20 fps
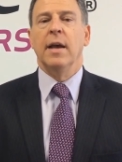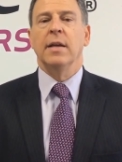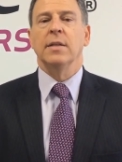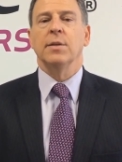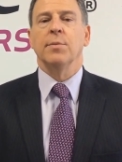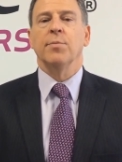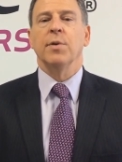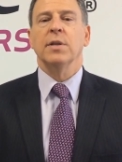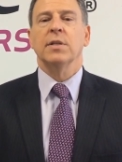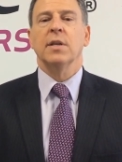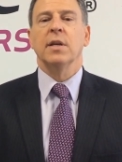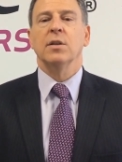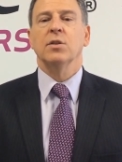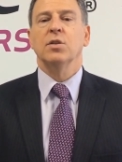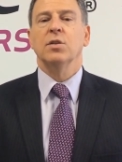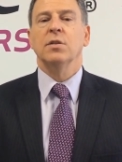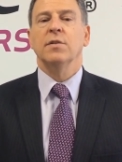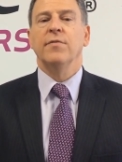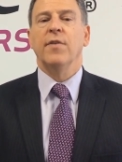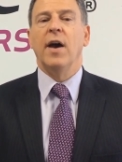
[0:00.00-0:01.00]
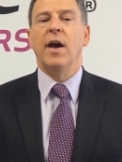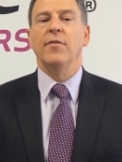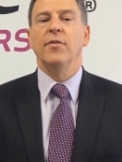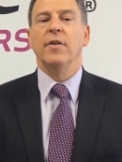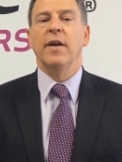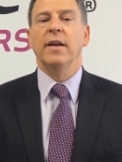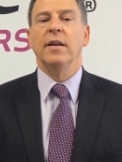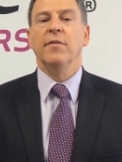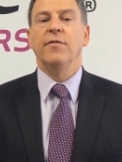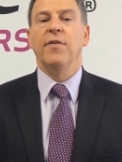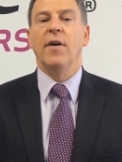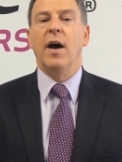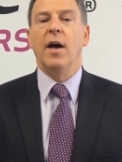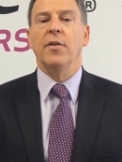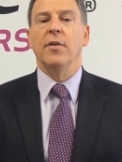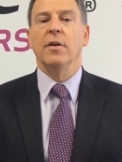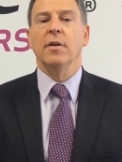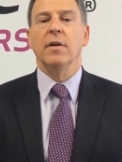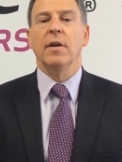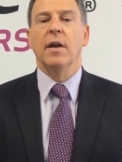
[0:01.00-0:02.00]
As a breast cancer survivor and a
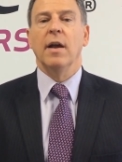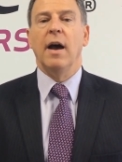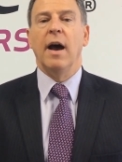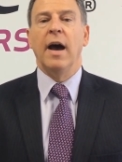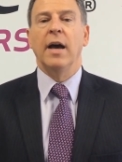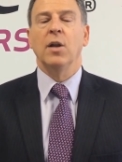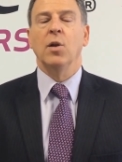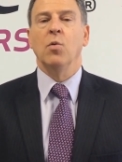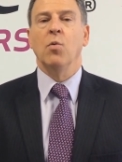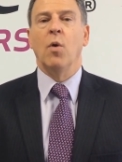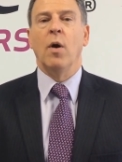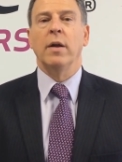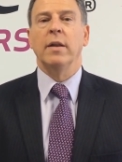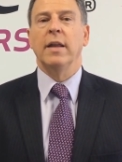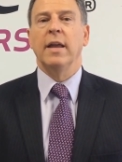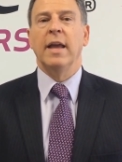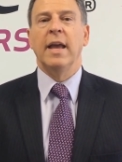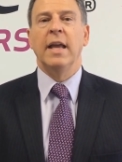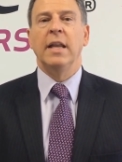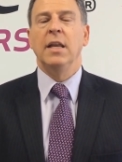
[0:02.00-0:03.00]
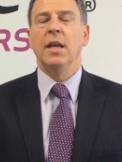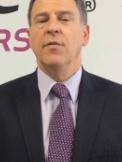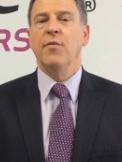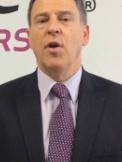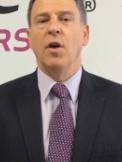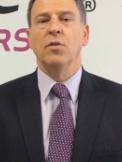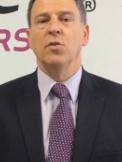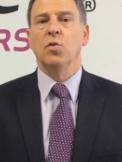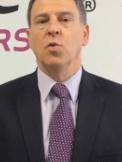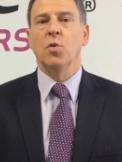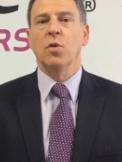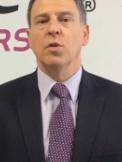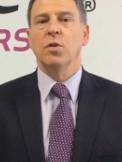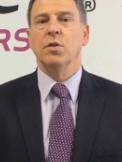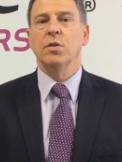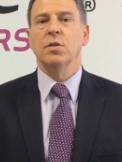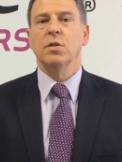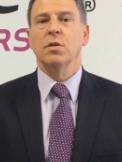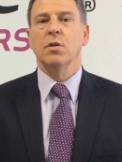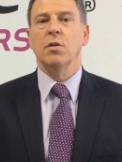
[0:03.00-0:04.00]
father, I don't want any of our
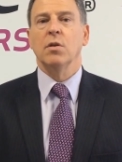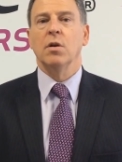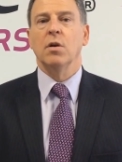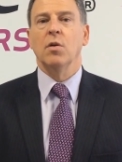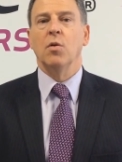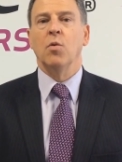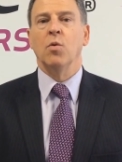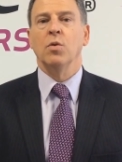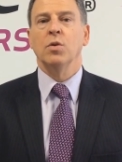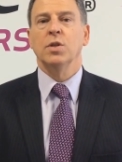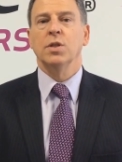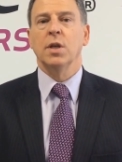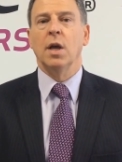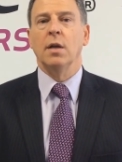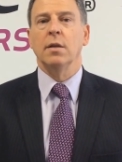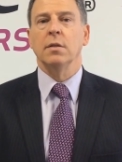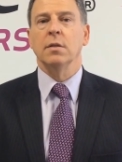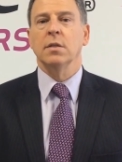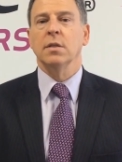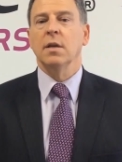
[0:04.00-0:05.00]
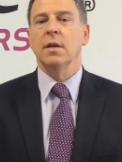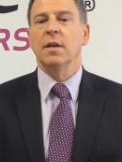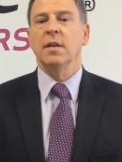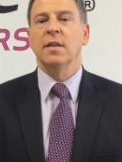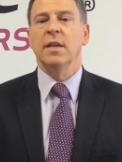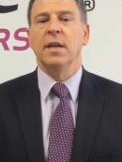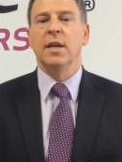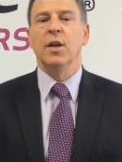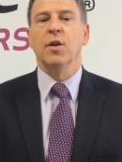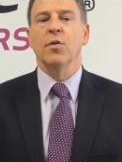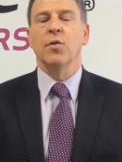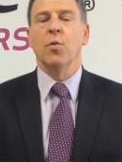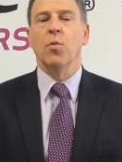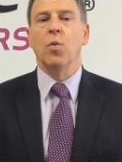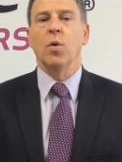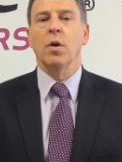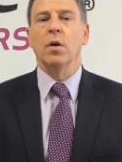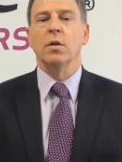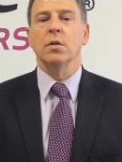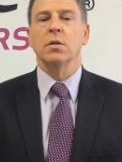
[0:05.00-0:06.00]
daughters or sons to hear the
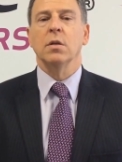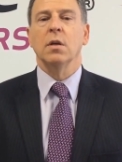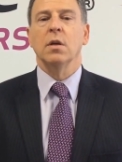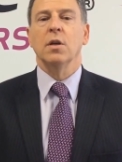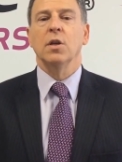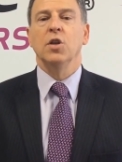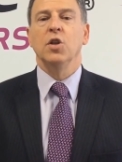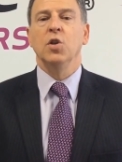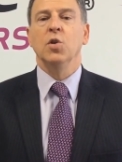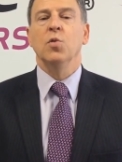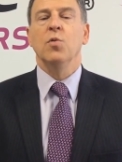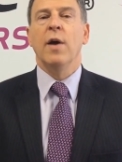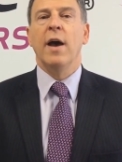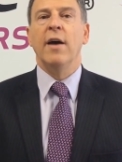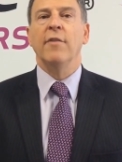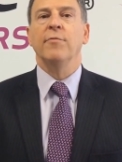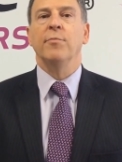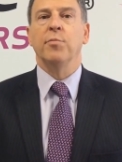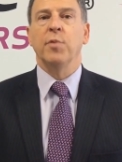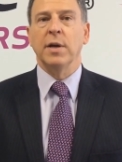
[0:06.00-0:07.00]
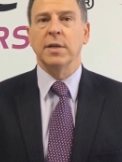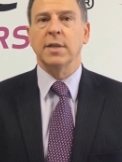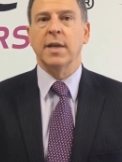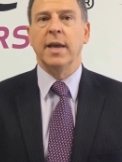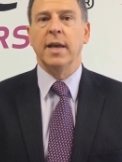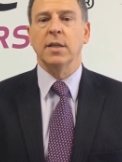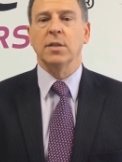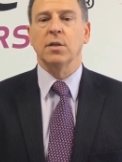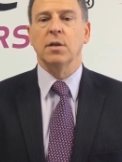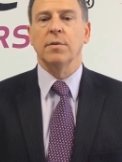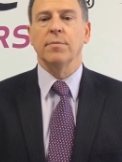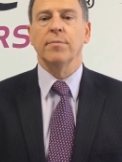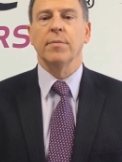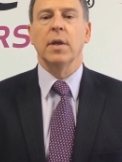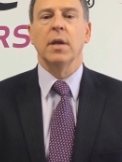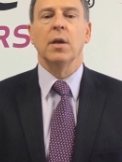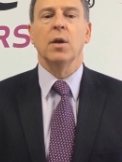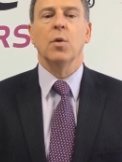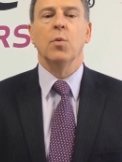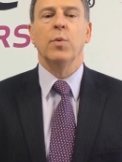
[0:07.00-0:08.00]
words, you have breast cancer.
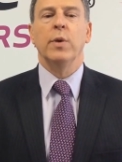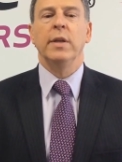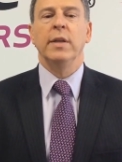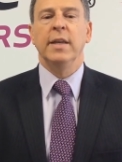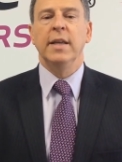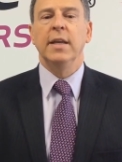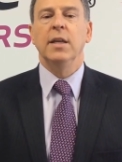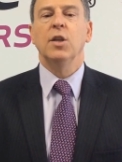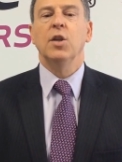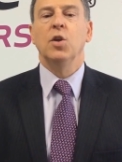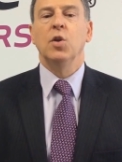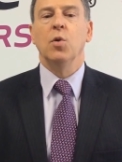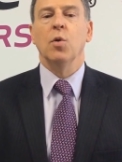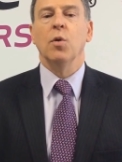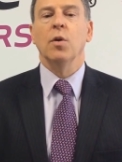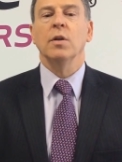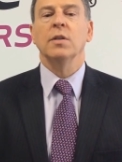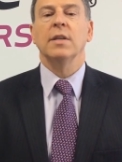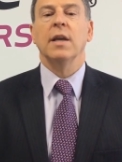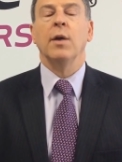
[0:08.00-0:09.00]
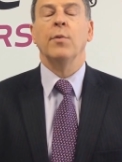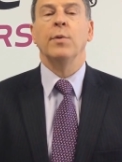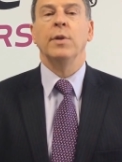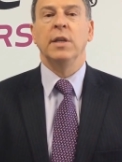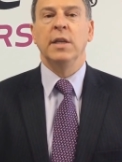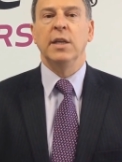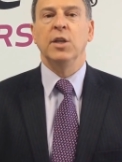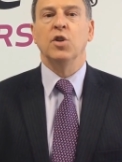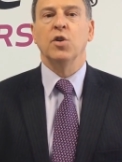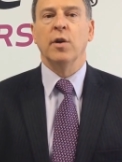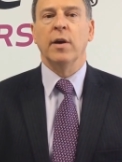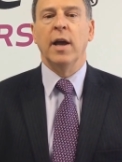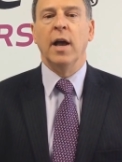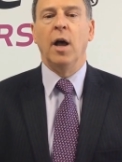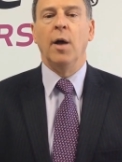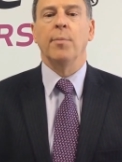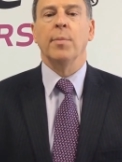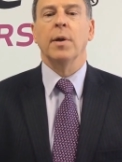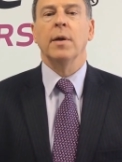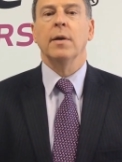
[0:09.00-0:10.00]
We need cures and we need your
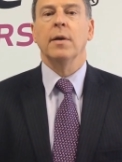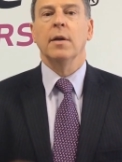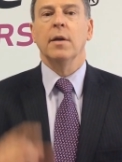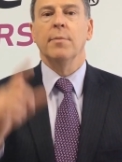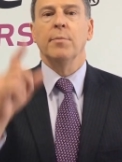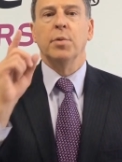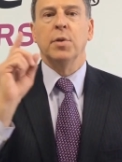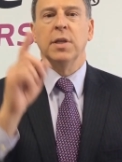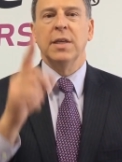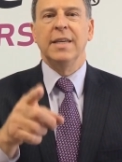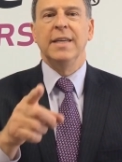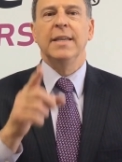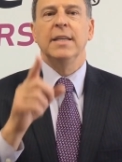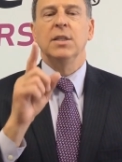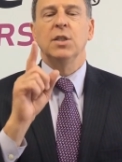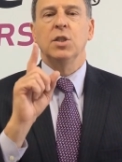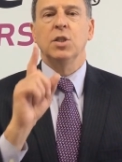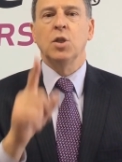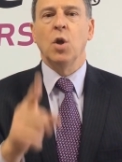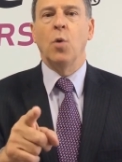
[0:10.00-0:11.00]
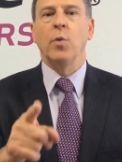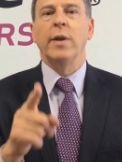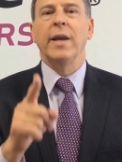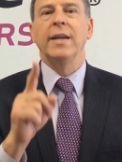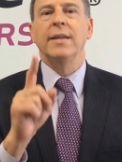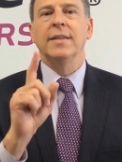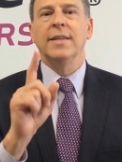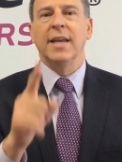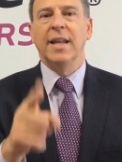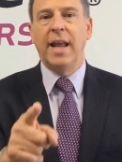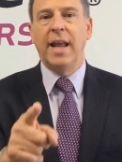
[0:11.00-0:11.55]
help please donate